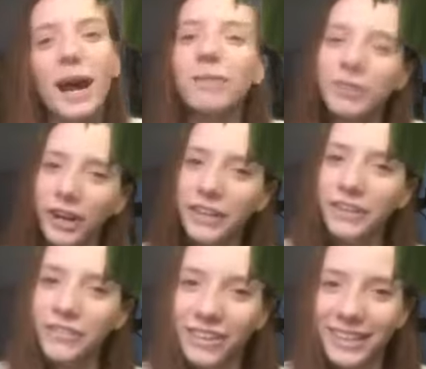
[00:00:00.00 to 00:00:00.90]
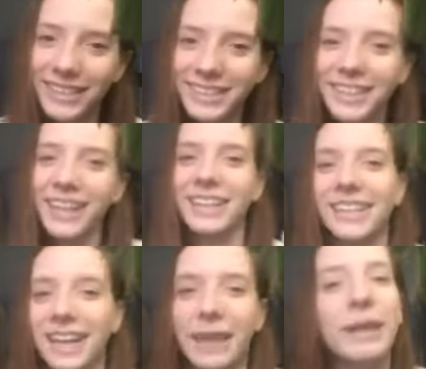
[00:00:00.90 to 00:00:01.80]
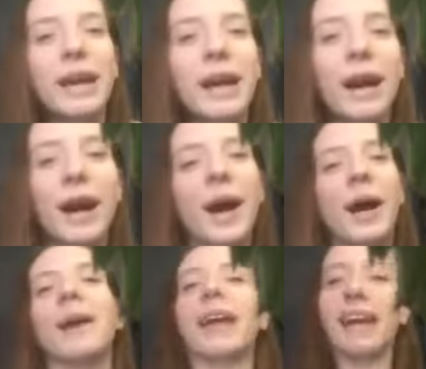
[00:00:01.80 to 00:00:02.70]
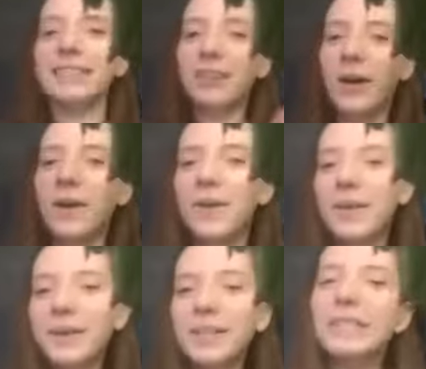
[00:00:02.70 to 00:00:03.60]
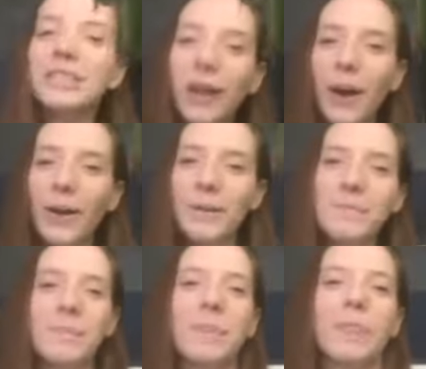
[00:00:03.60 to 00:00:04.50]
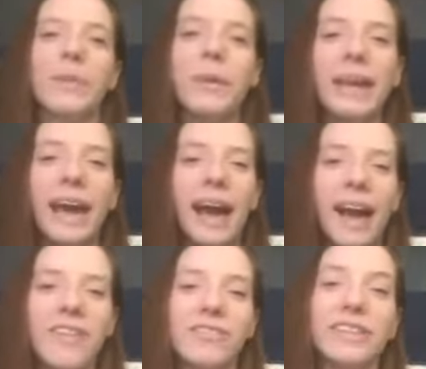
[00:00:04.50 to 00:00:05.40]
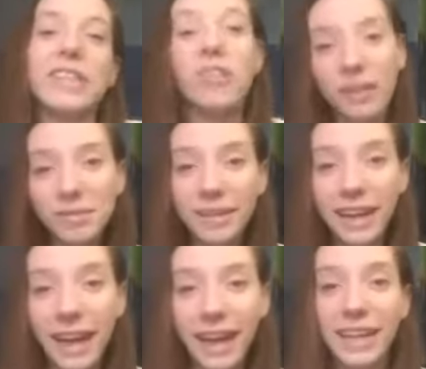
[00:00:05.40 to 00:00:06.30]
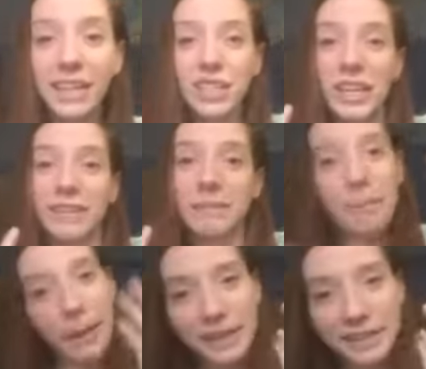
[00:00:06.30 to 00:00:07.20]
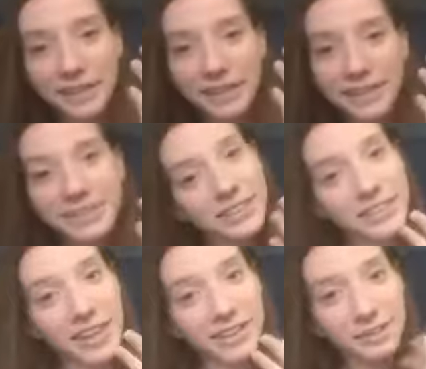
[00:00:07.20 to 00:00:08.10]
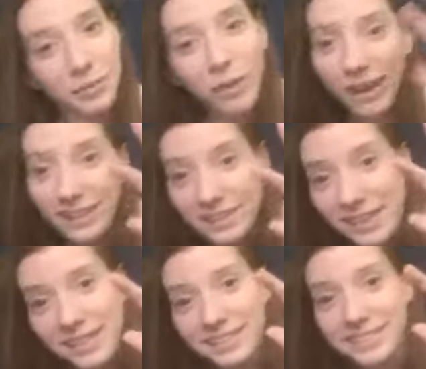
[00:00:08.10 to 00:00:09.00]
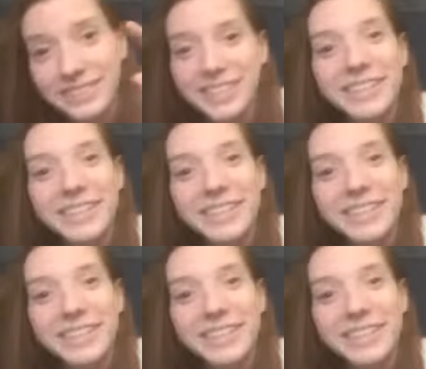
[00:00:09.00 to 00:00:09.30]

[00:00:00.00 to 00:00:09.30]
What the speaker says: I'm trying to phrase it and then okay, so we have, it starts with an H. Basically, it's just this. What is this?